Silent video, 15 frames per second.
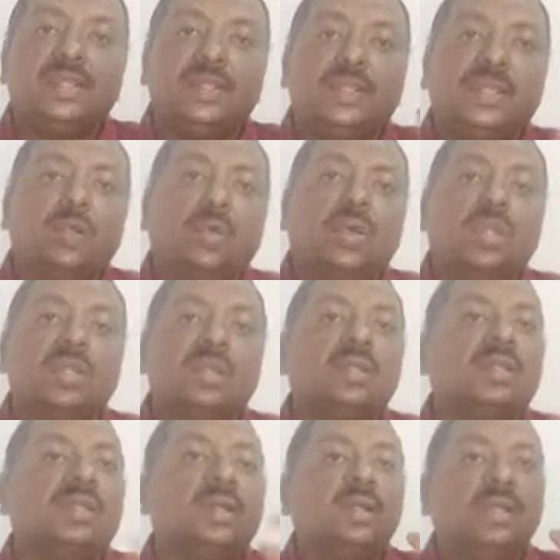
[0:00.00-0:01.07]
yellow
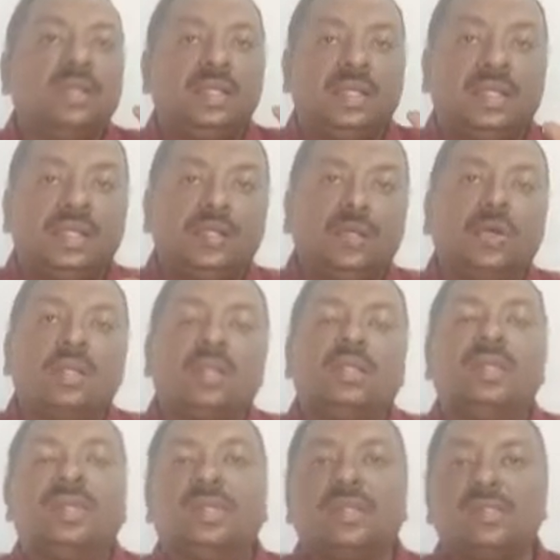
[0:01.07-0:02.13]
color in
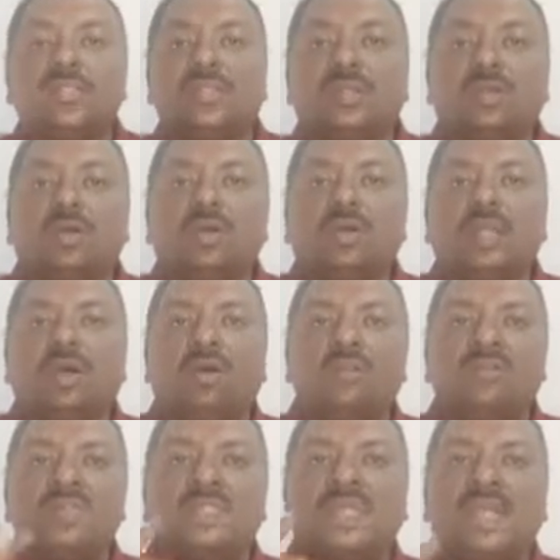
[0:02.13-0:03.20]
your kitchen. Okay,
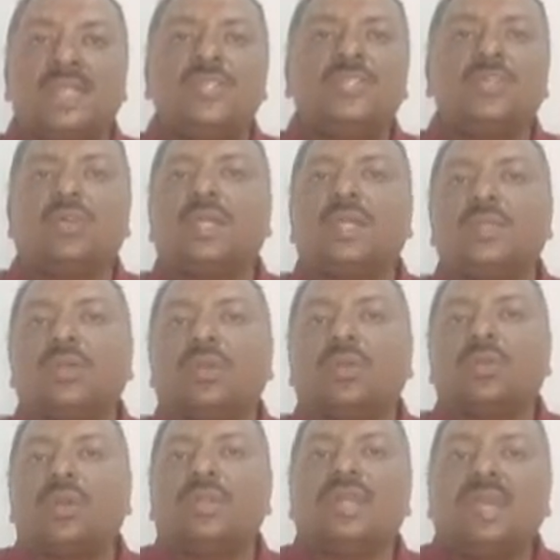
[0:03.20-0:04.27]
always ensure that you are
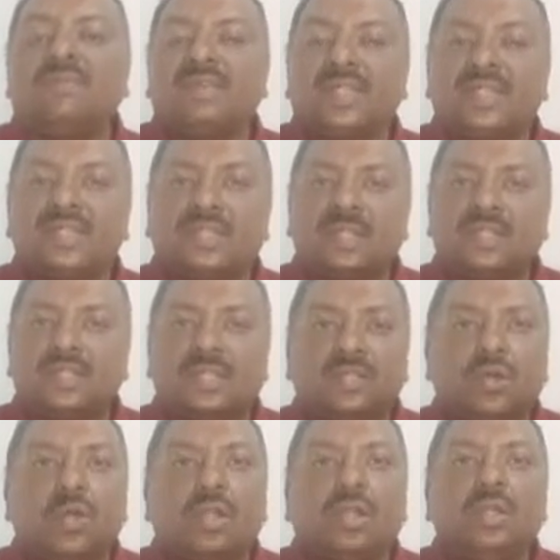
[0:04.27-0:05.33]
not having these colors
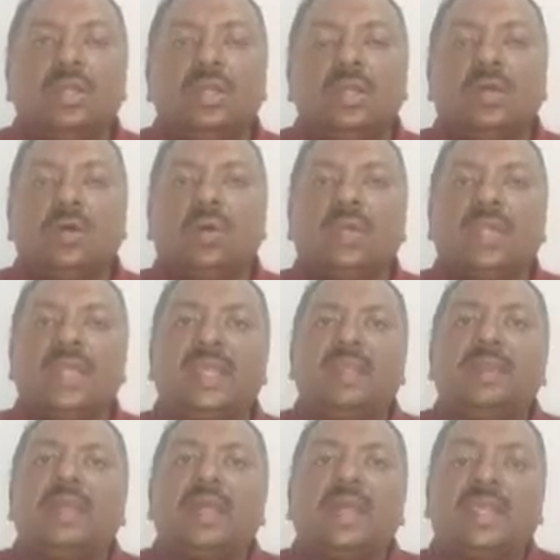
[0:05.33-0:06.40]
at all. Okay,
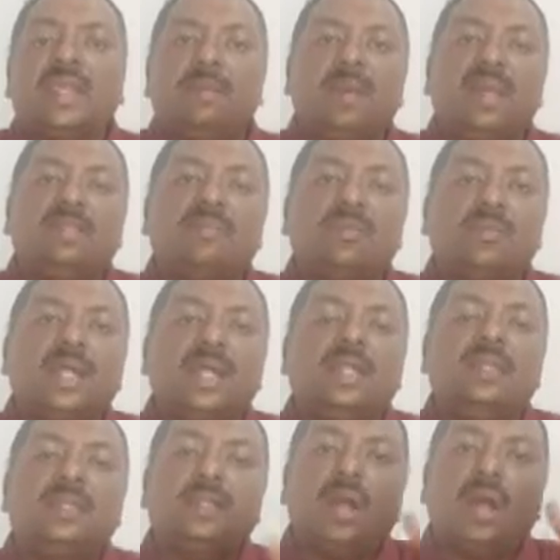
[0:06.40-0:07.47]
and apart from
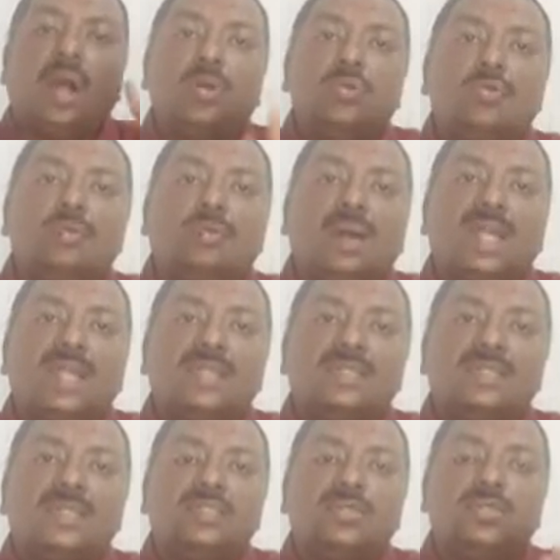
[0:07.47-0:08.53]
that, how to
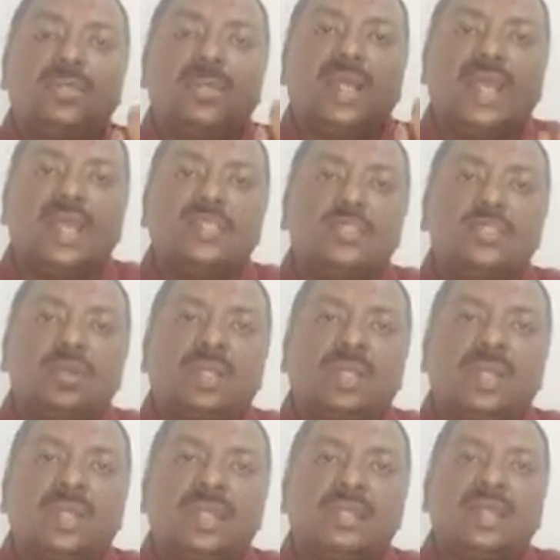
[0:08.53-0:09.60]
balance this? You should ensure
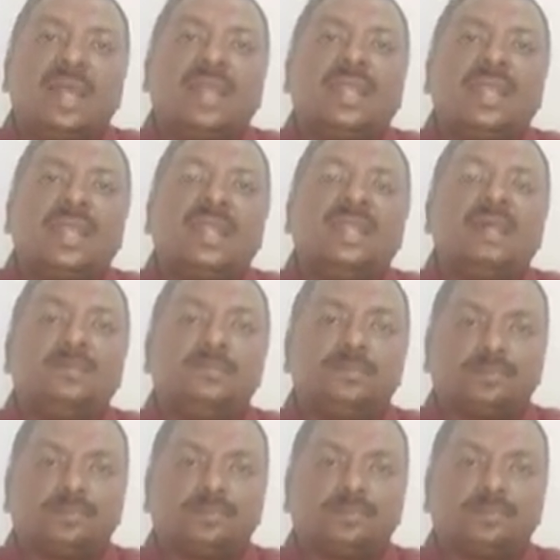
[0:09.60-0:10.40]
that in that area